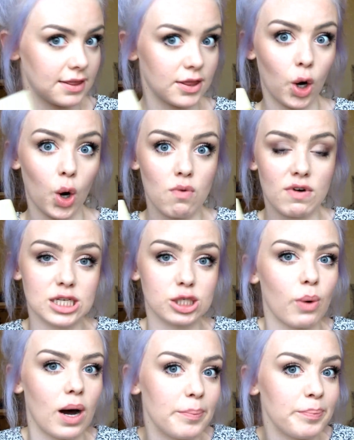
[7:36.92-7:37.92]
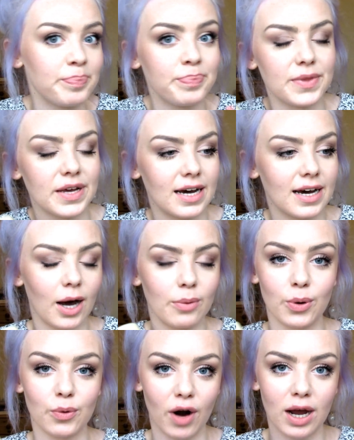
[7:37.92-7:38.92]
the orange one that I
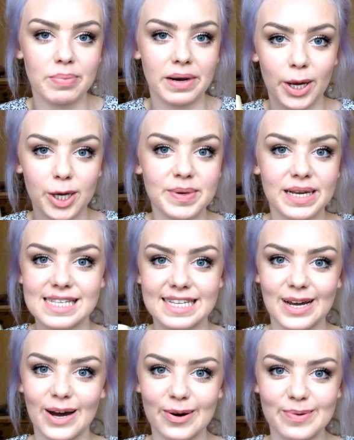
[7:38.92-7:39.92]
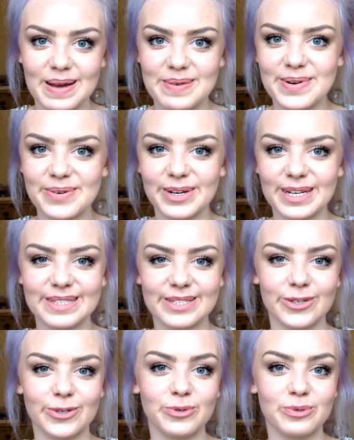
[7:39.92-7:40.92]
will write below because I can't remember what it's
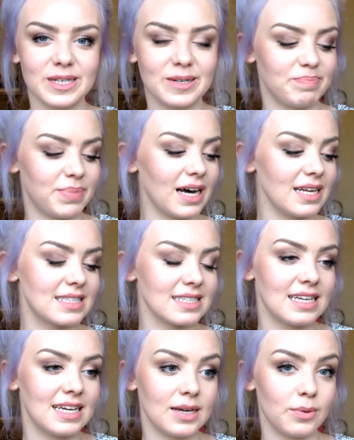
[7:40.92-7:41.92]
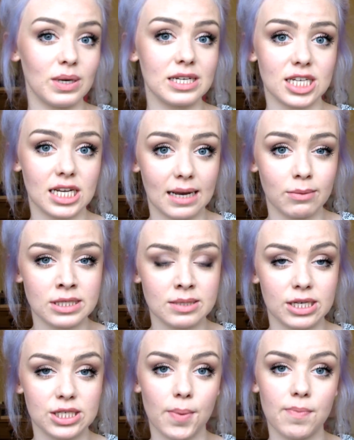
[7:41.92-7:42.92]
called, but which again was in
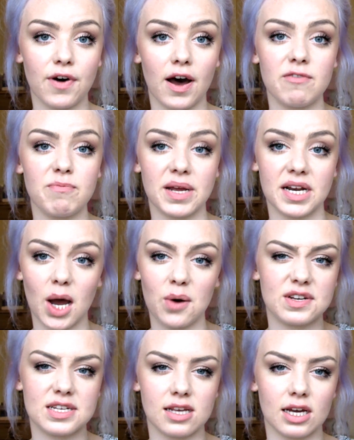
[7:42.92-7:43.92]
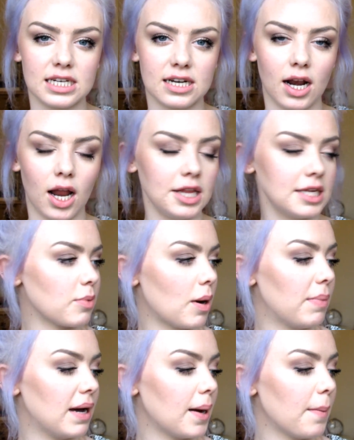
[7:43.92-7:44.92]
my top 5, but now I've decided I like this
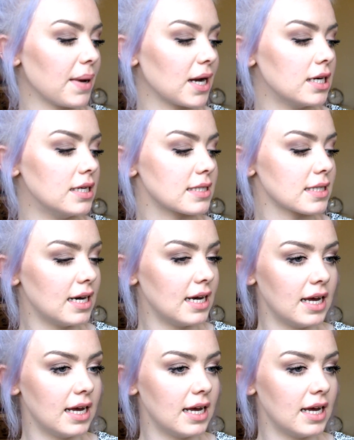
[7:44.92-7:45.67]
one better because